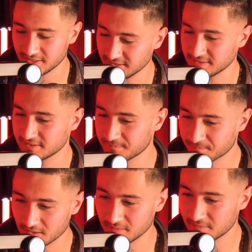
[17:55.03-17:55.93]
and
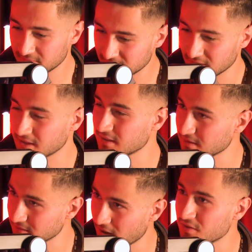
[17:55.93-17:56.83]
like
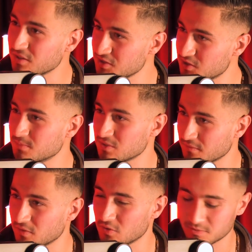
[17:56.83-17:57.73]
other instruments,
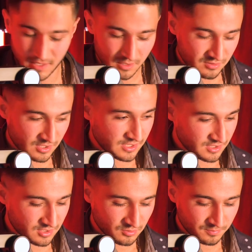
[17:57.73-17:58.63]
of course. But I'll try
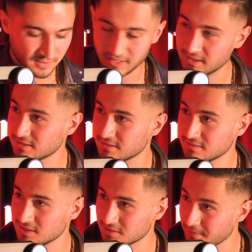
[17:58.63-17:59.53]
just to play it
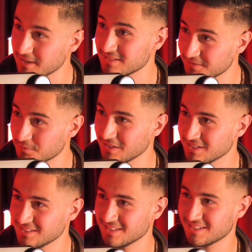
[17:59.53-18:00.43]
just basic in one
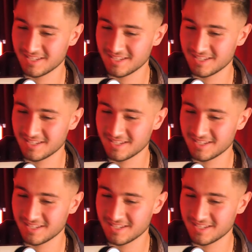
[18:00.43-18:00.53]
guitar.